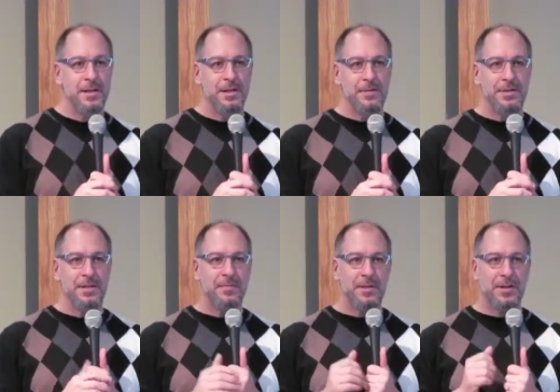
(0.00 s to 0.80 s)
you know, it was a
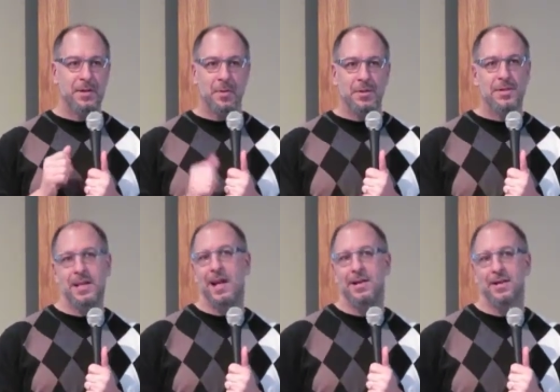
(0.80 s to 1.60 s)
different gold
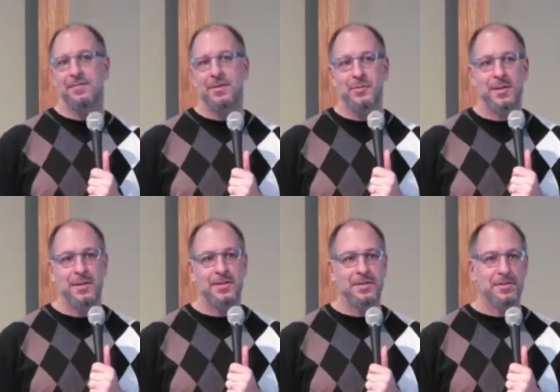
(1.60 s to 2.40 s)
standard, if you
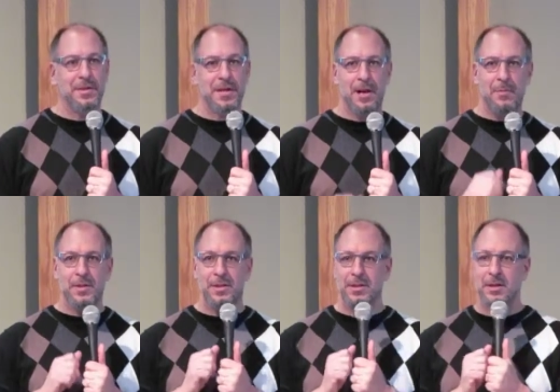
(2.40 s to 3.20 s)
will. So they come
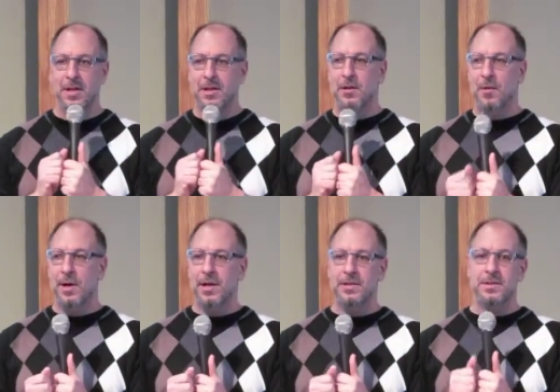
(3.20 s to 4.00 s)
with their
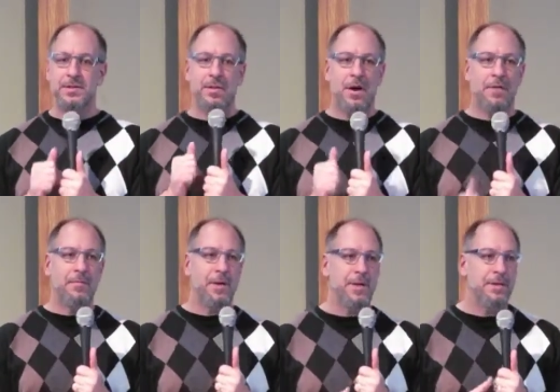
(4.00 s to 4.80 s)
coins or their
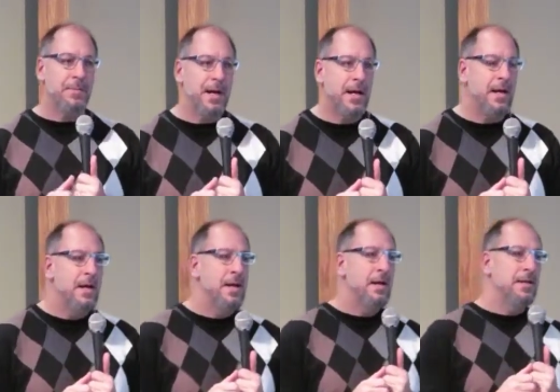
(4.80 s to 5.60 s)
offerings to buy it.
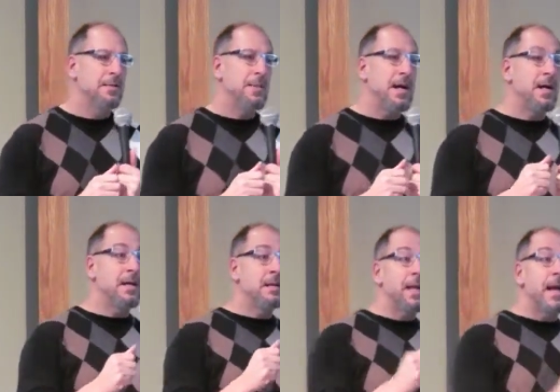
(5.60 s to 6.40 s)
to buy
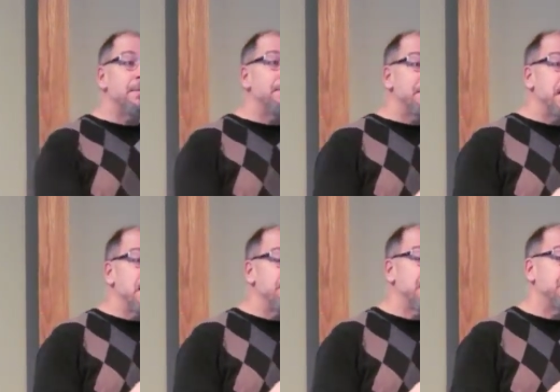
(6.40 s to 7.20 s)
a lamb to be
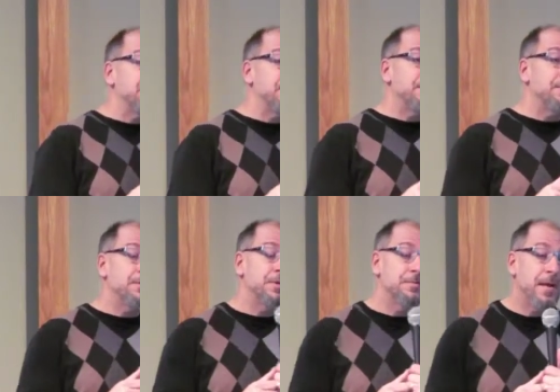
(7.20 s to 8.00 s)
sacrificed for their,
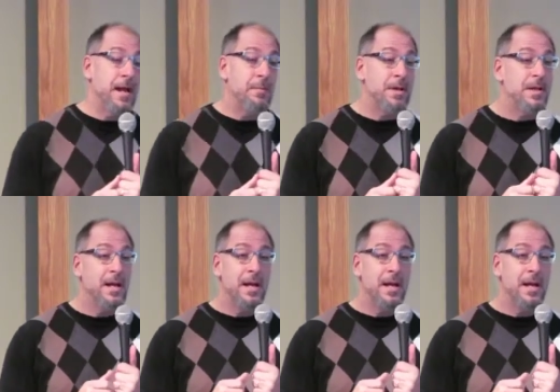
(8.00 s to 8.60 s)
their family,